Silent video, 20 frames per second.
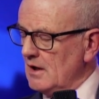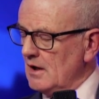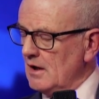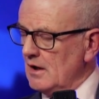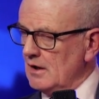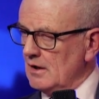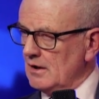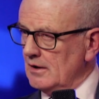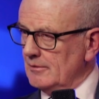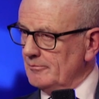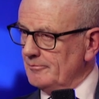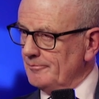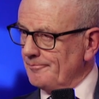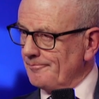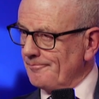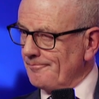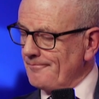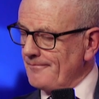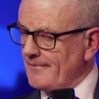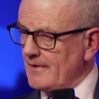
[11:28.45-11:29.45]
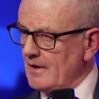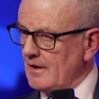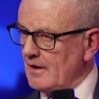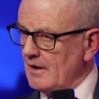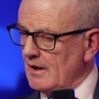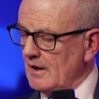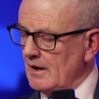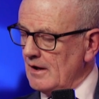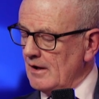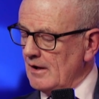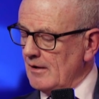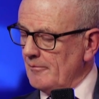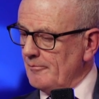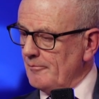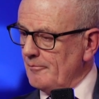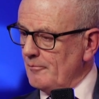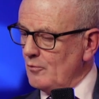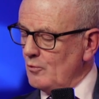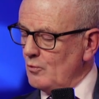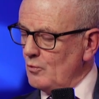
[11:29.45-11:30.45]
Um,
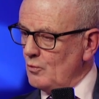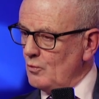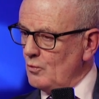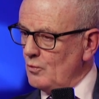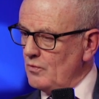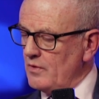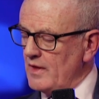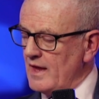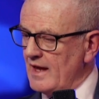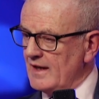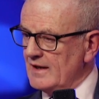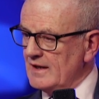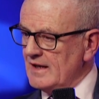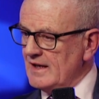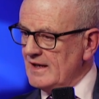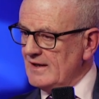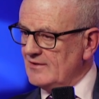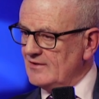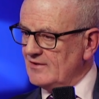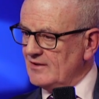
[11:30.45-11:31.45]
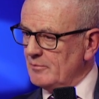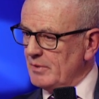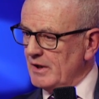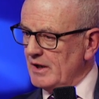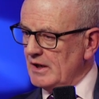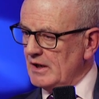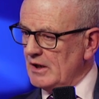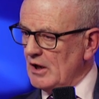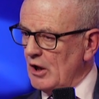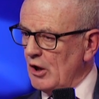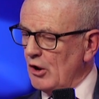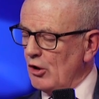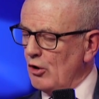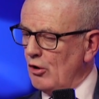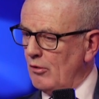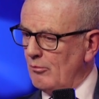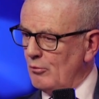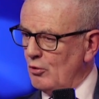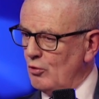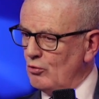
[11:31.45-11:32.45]
um, there needs to be a
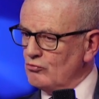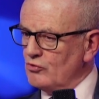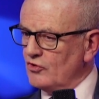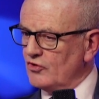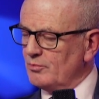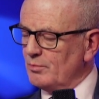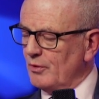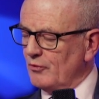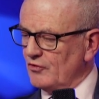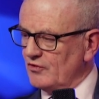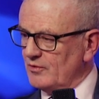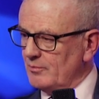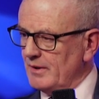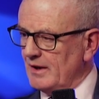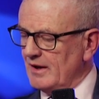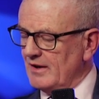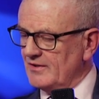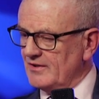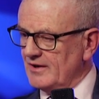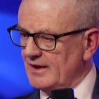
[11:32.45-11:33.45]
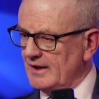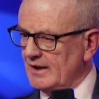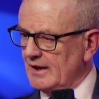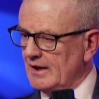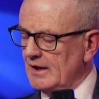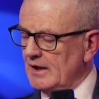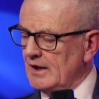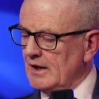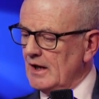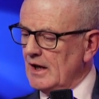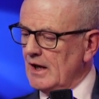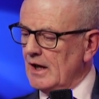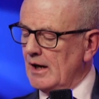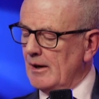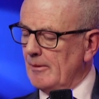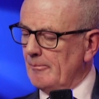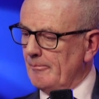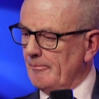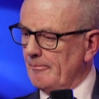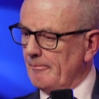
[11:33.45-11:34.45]
lot more responsibility
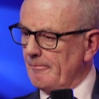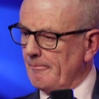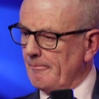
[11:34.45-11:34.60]
um,